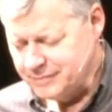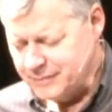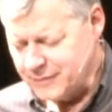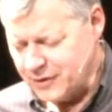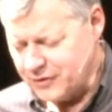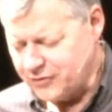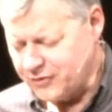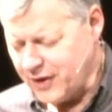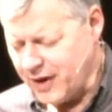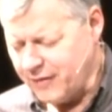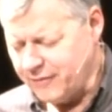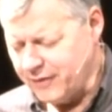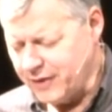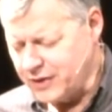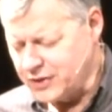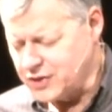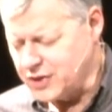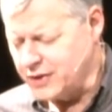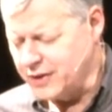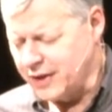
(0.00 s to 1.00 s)
the
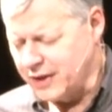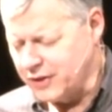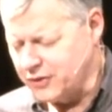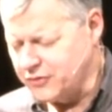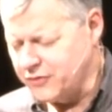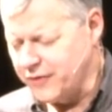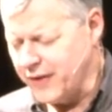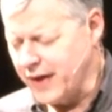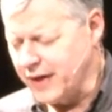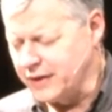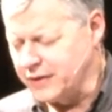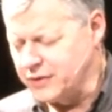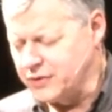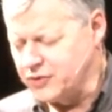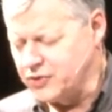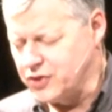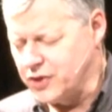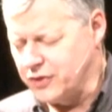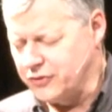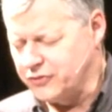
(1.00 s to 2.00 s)
salvation that is found in
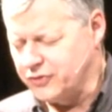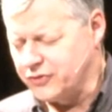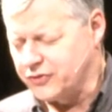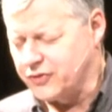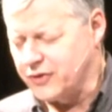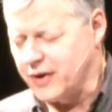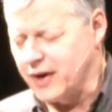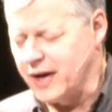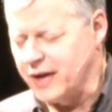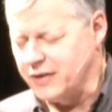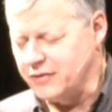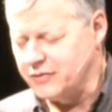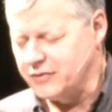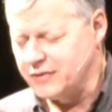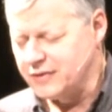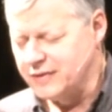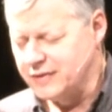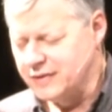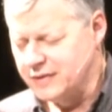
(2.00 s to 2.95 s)
Jesus Christ.